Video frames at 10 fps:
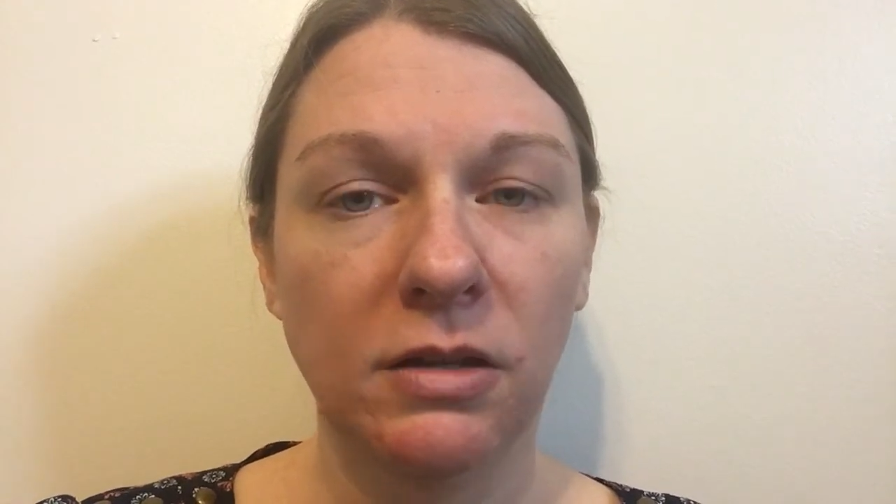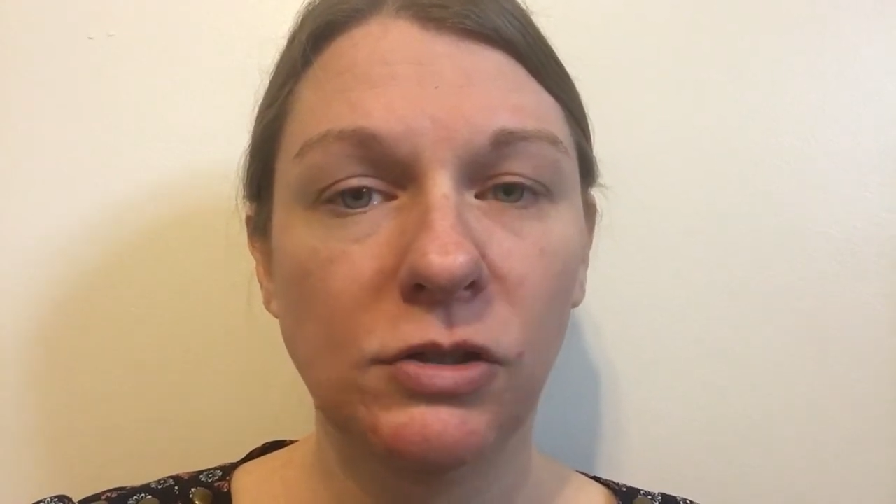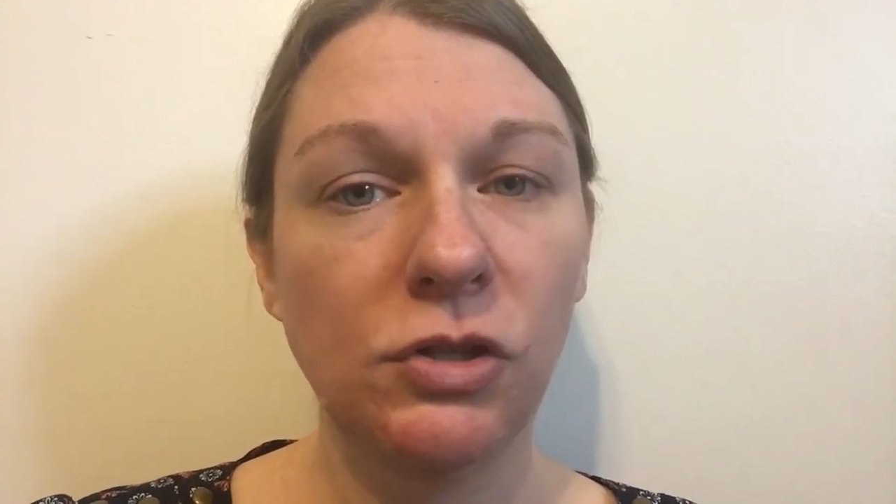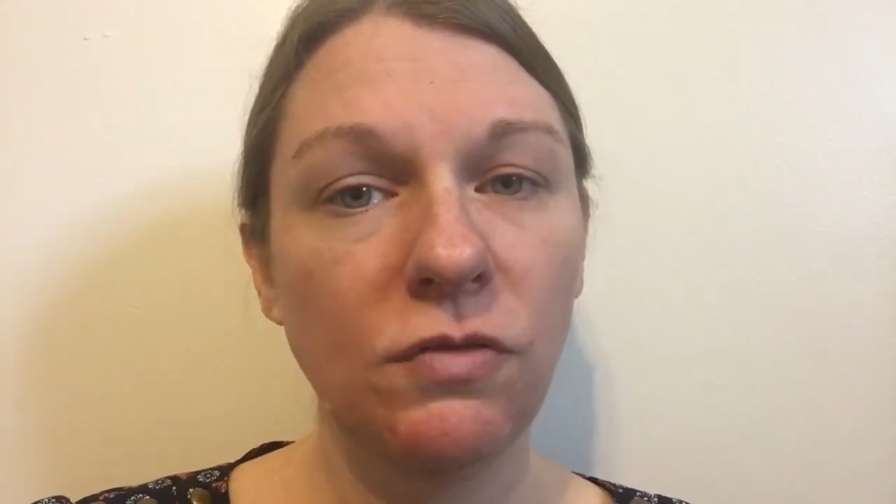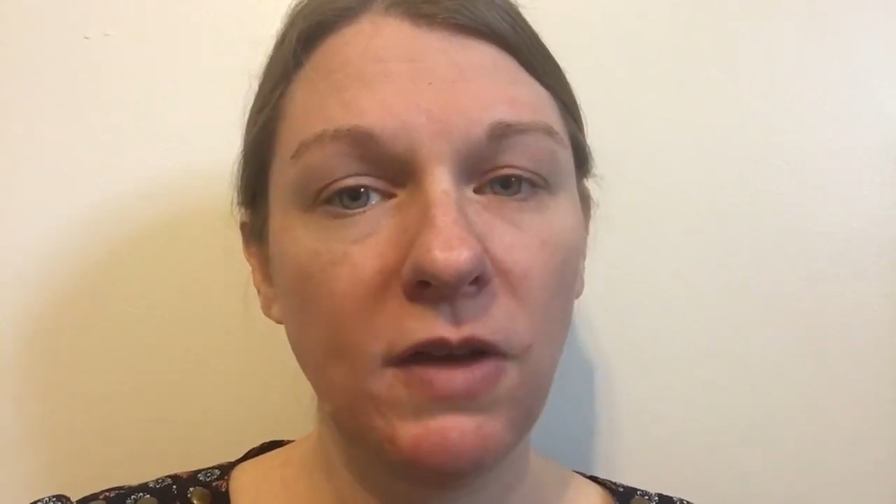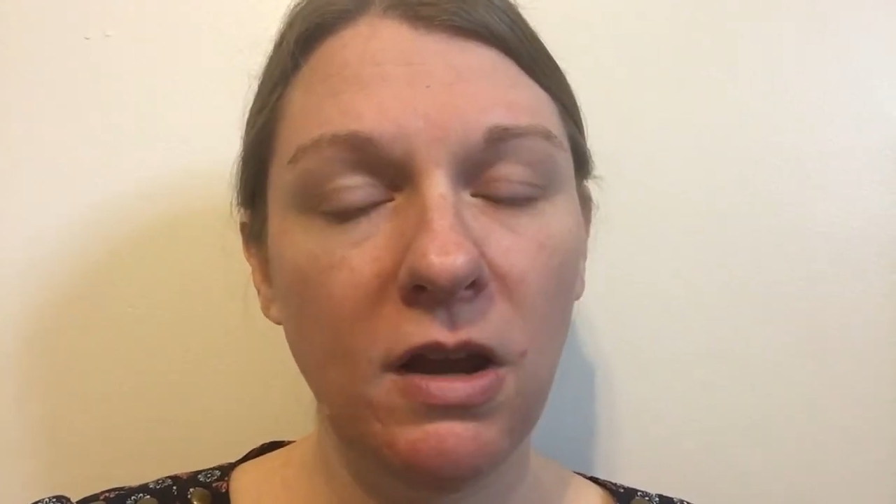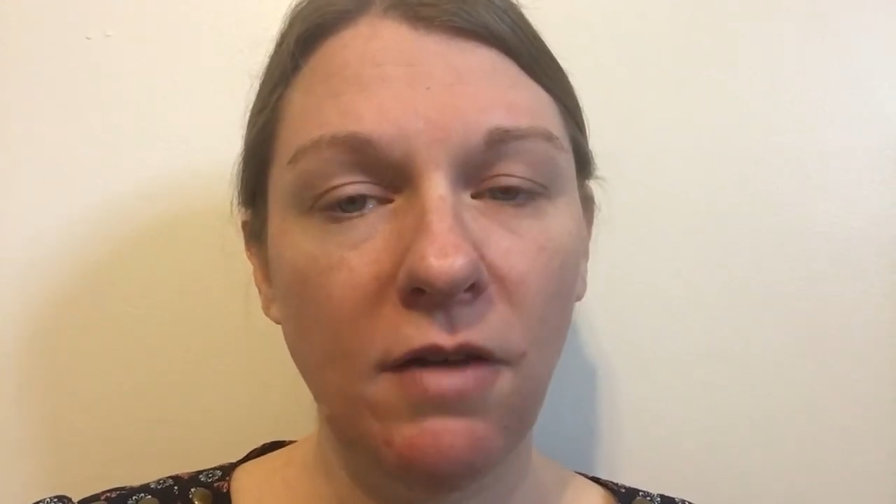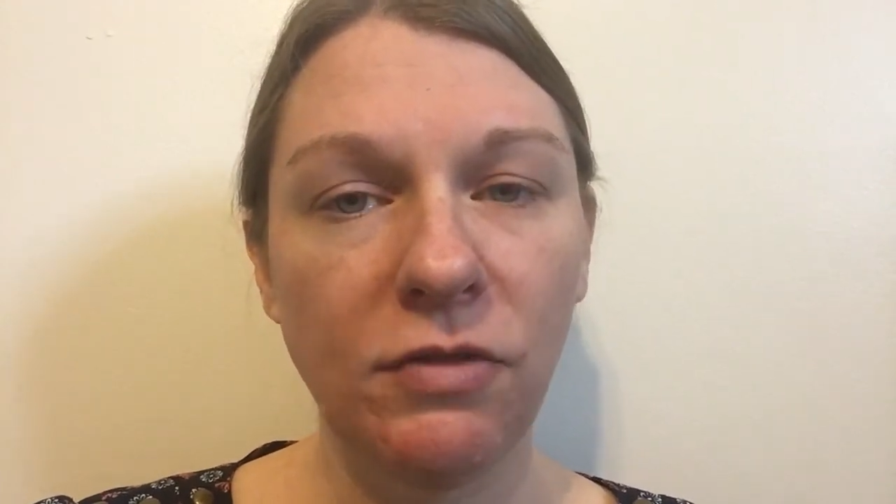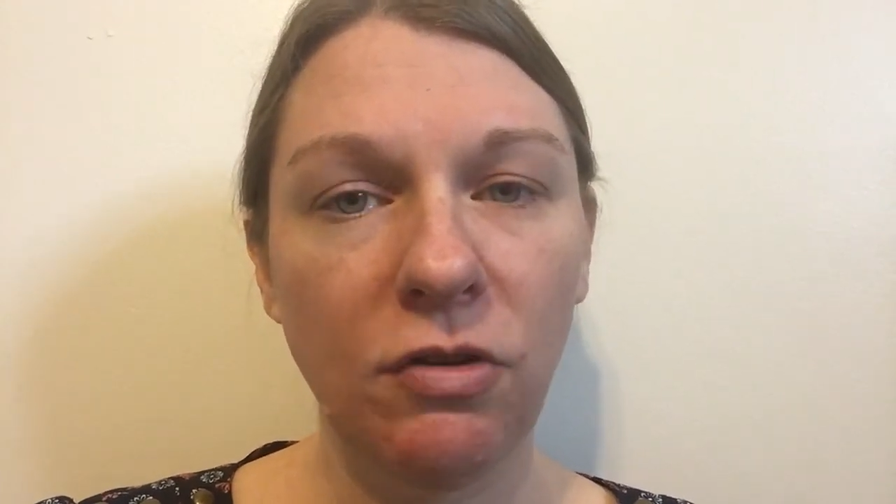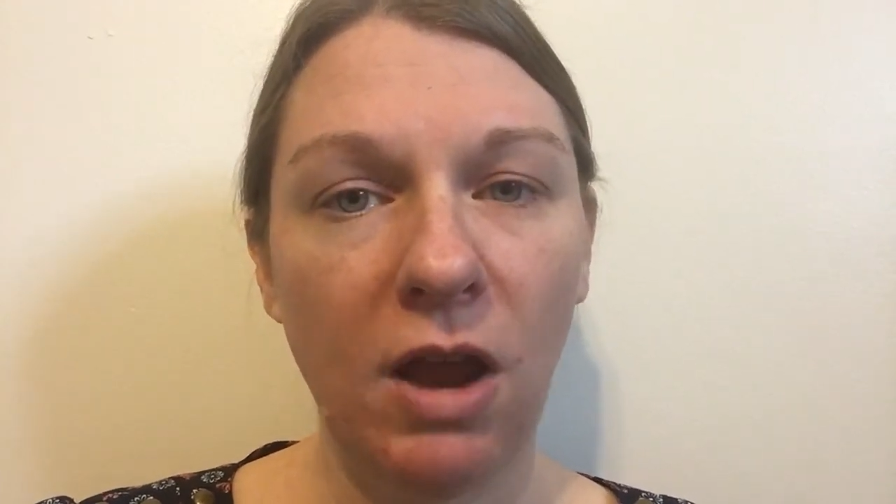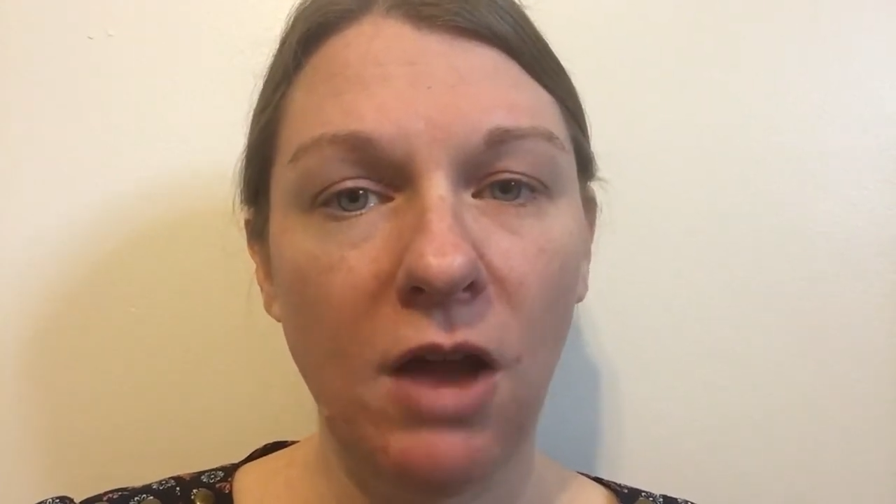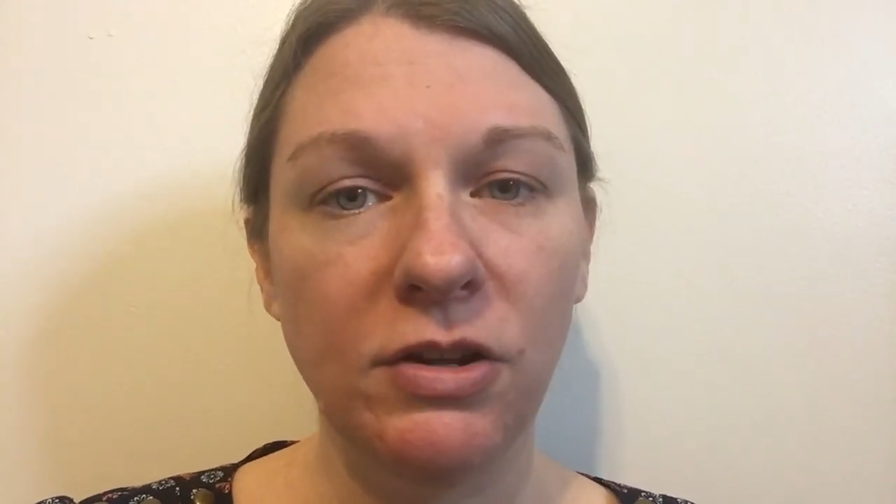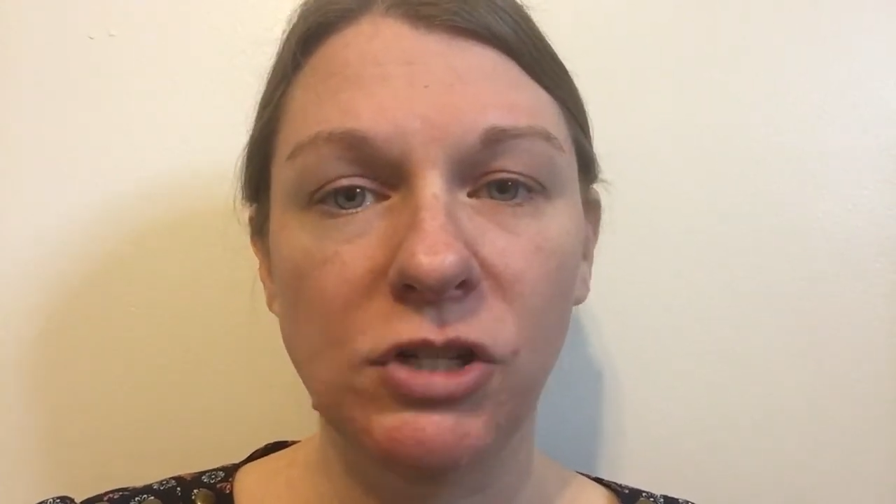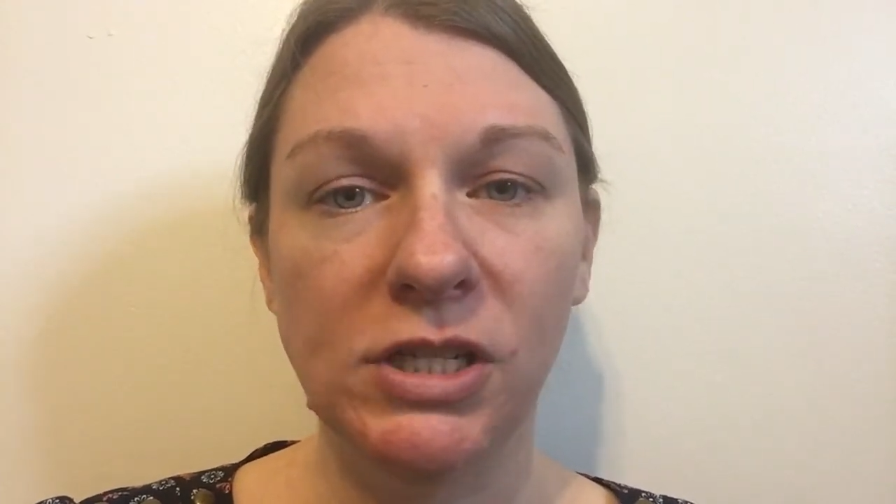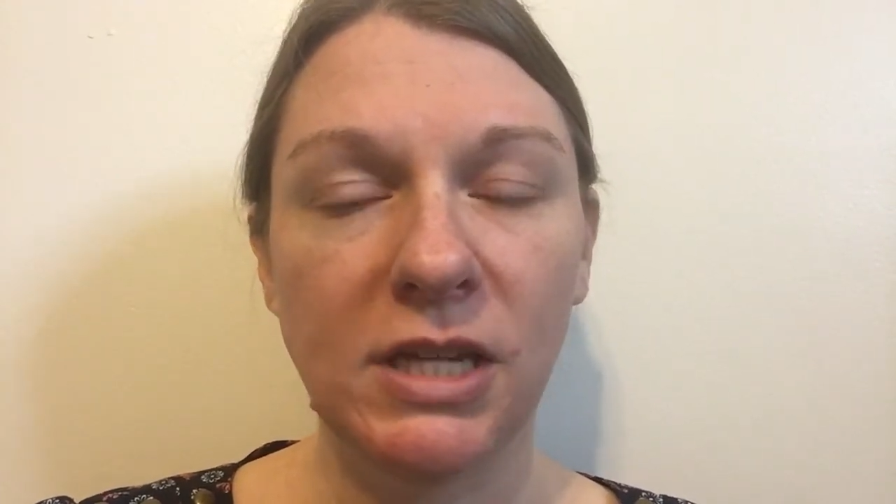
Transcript: 2 feet off the ground and just